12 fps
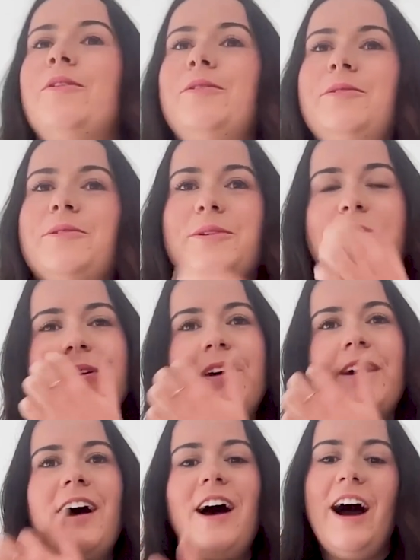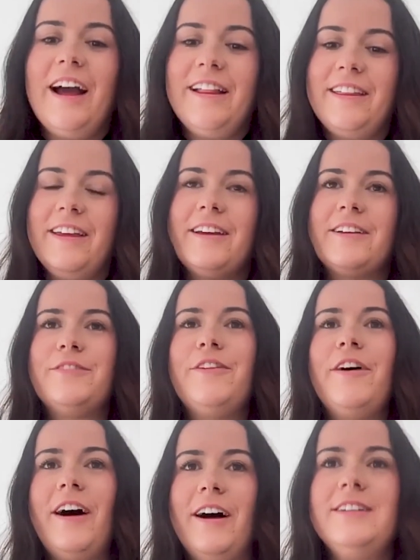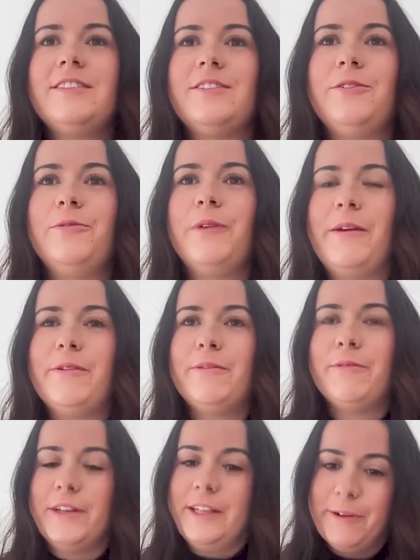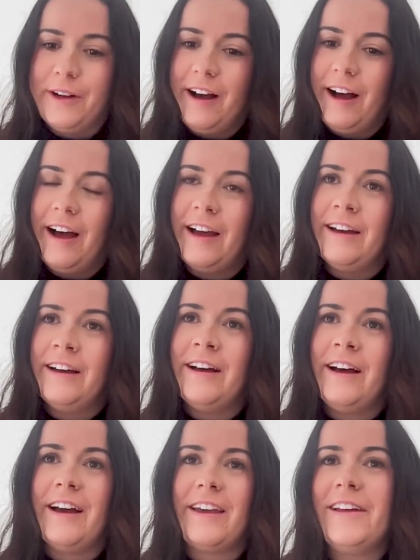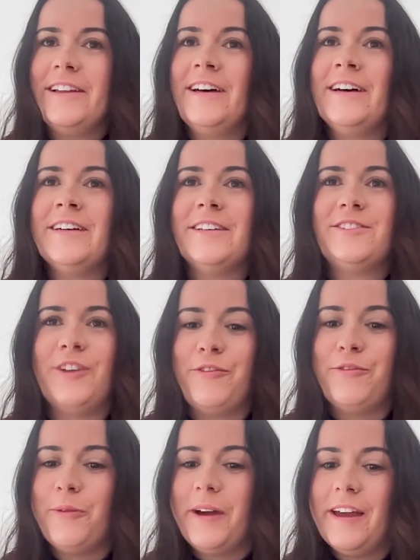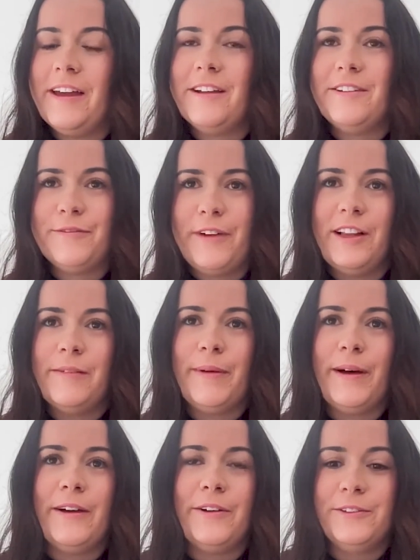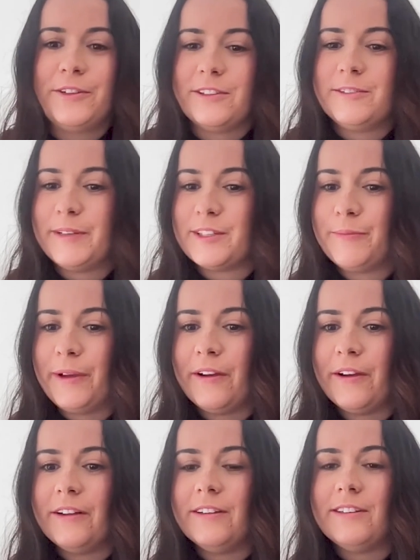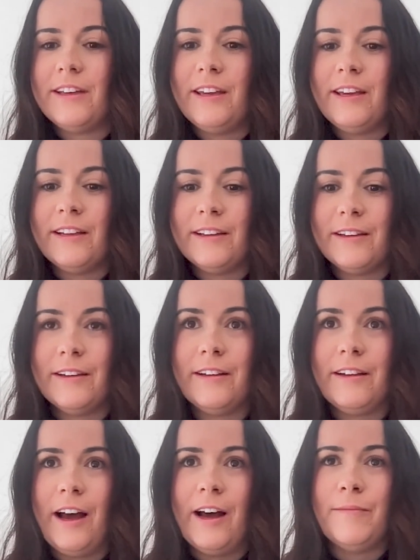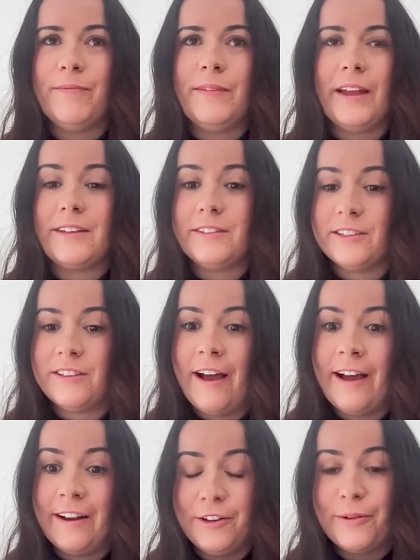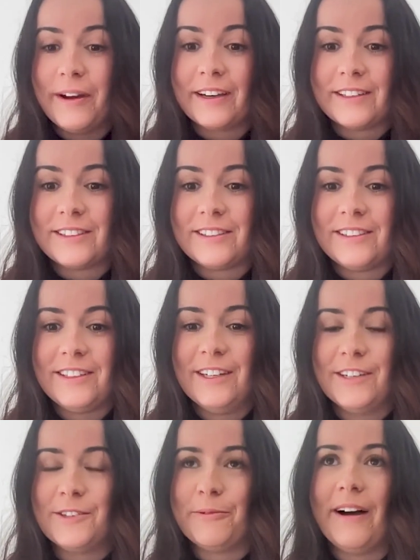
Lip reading: Oh, I think for us, we would really want to hire a killer software developer who's got some experience in like design and UX as